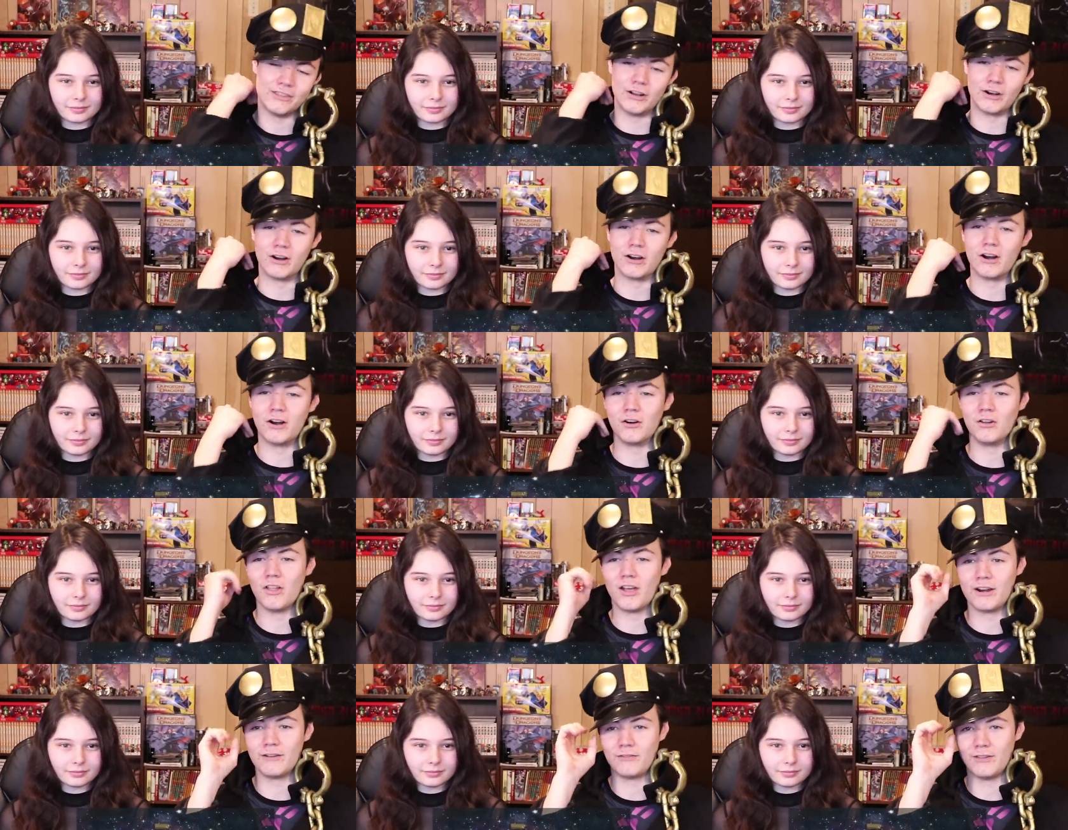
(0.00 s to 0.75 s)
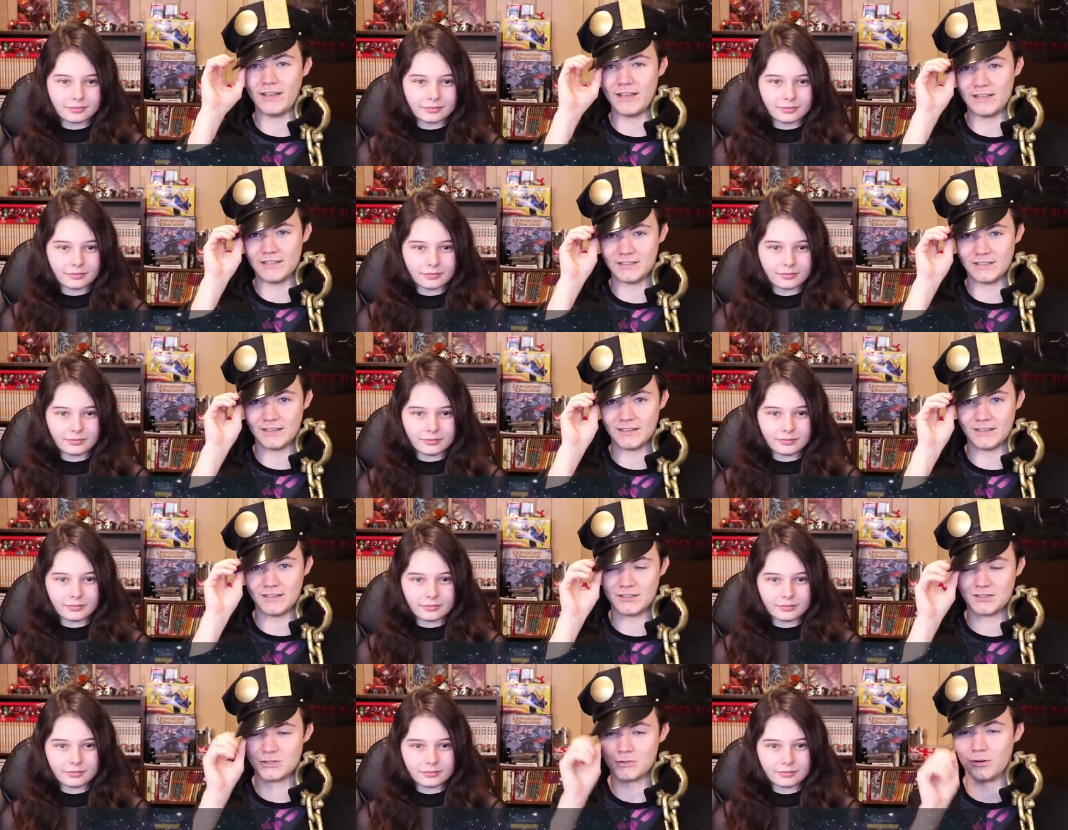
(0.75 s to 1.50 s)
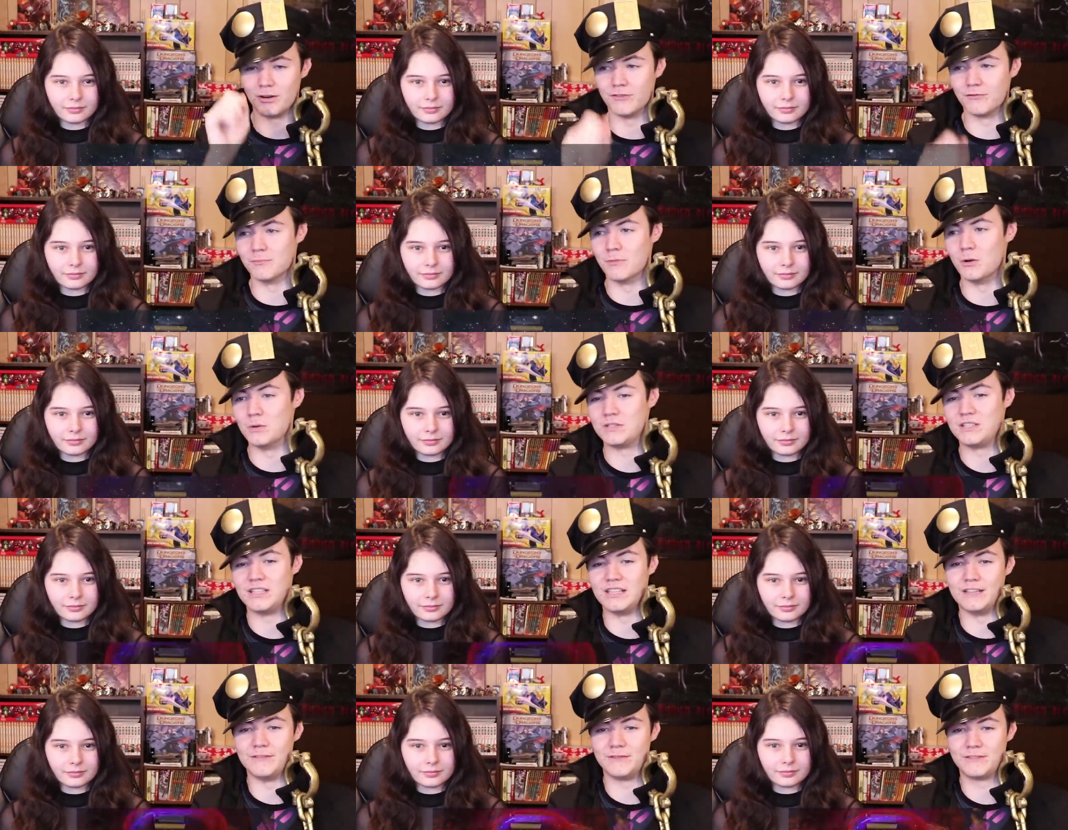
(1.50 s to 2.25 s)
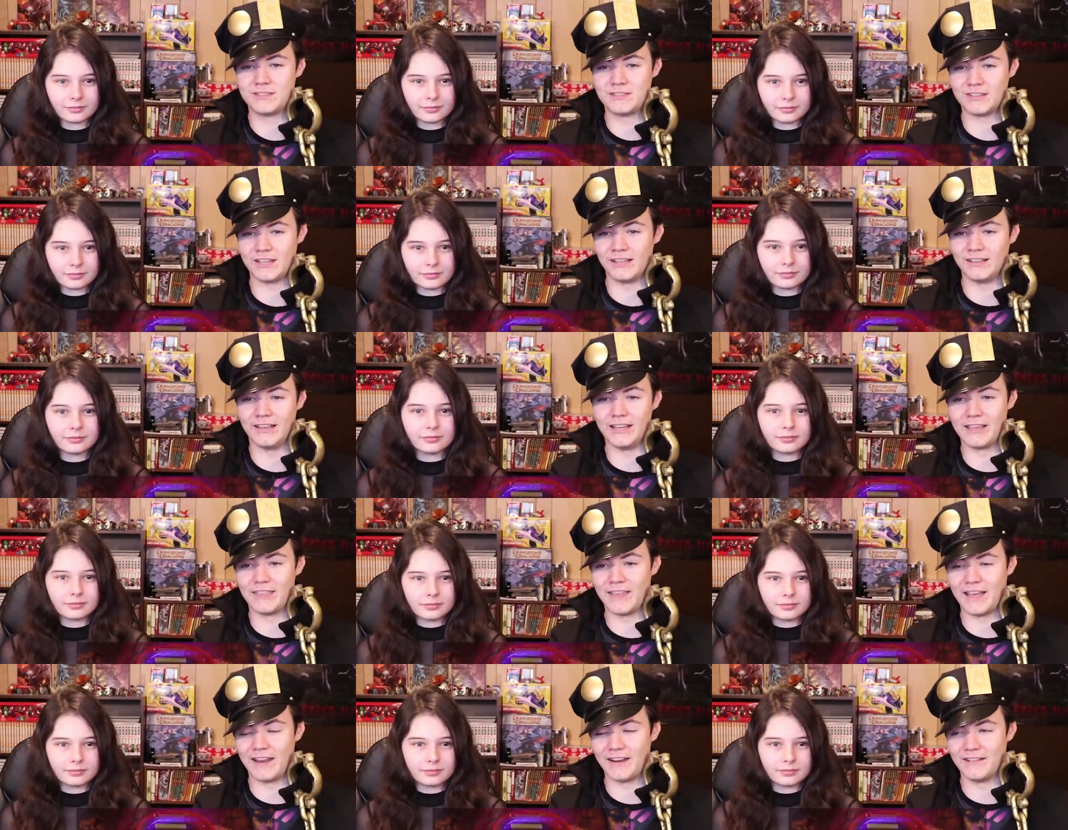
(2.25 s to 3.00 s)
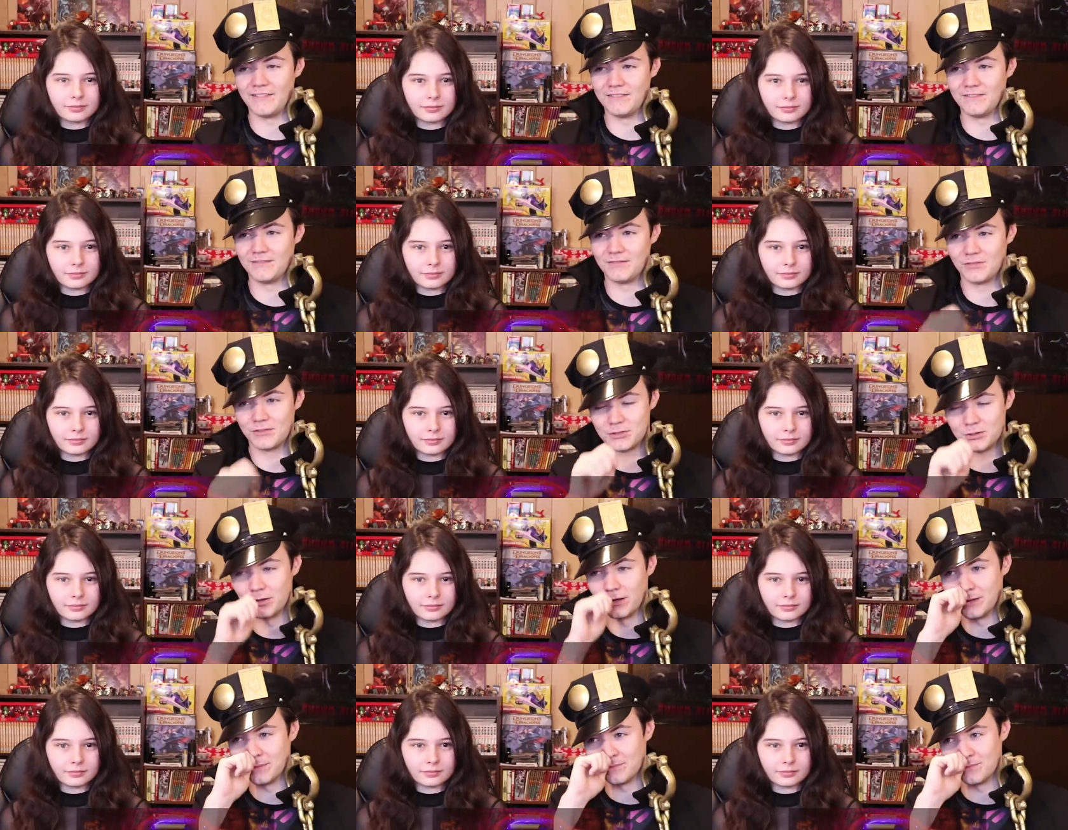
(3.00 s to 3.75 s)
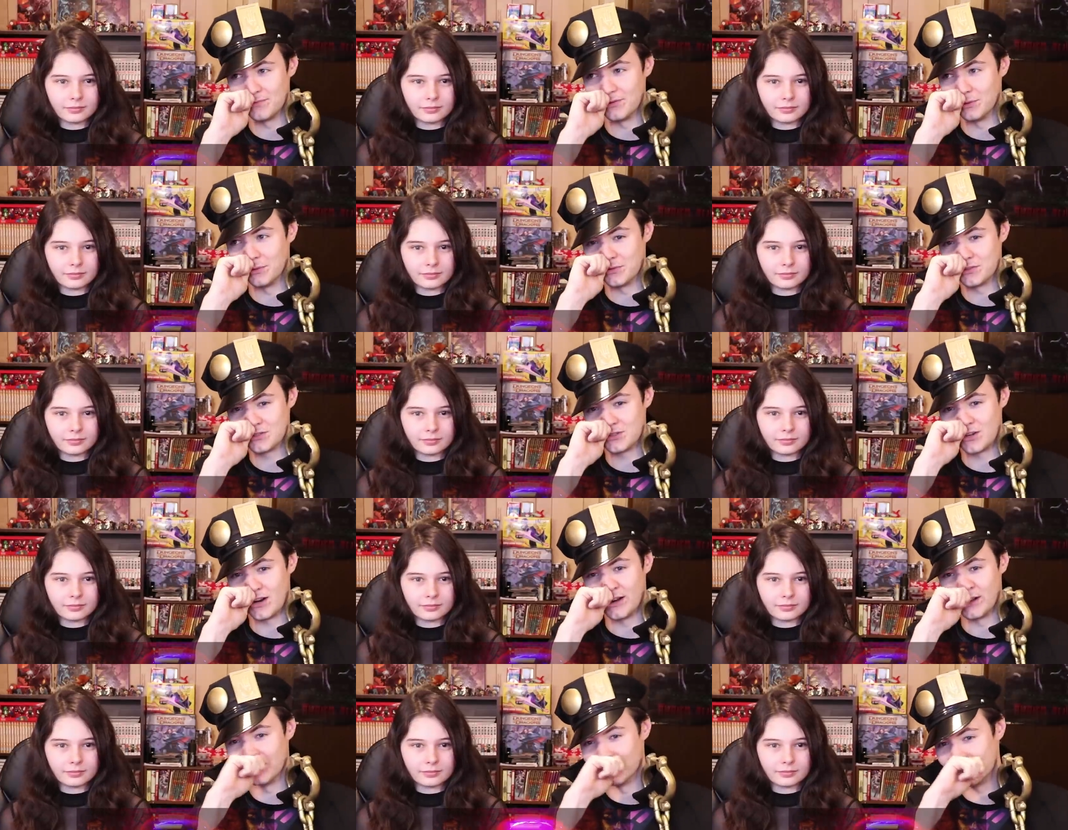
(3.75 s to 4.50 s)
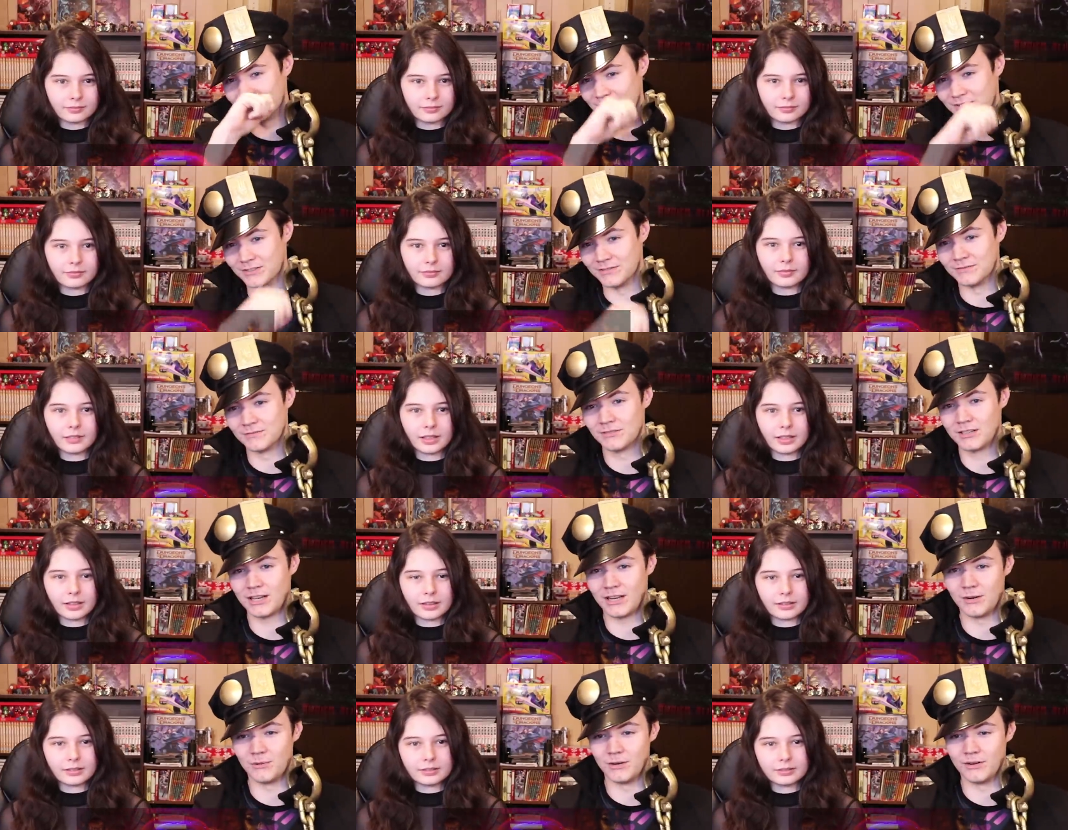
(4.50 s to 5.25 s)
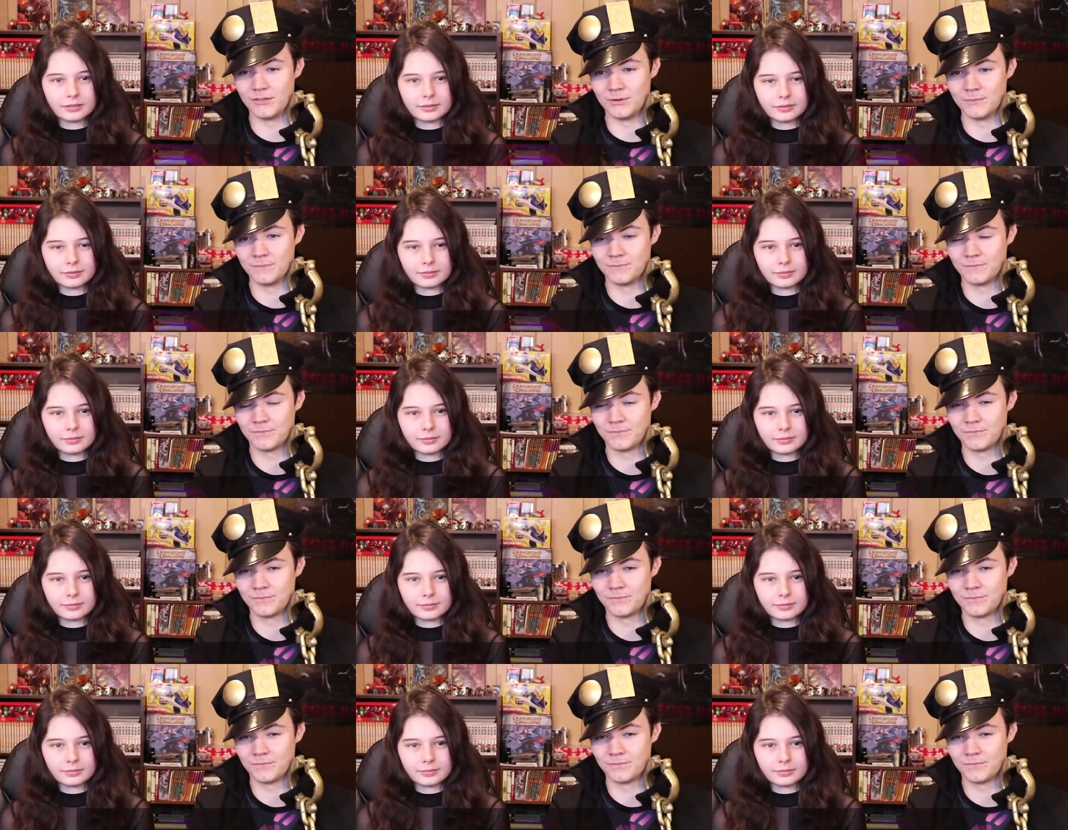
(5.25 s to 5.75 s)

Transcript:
Speaker 1: There are a lot of like sort of motifs, and like that sort of those triangles are yeah. kind of one of them.